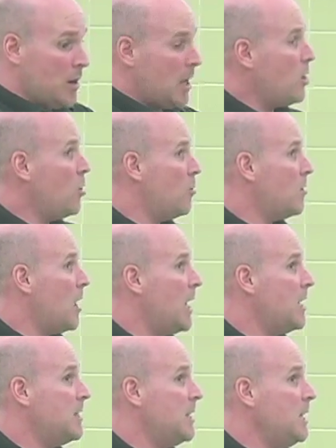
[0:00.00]
you're on the
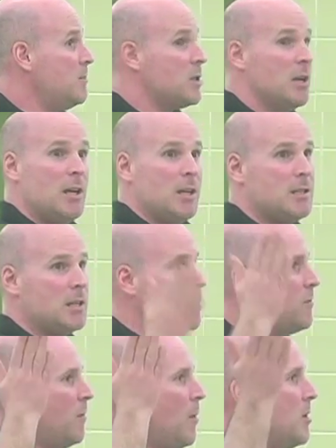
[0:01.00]
teams. It's kids
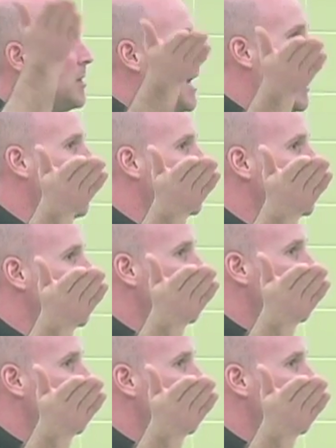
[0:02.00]
from other towns.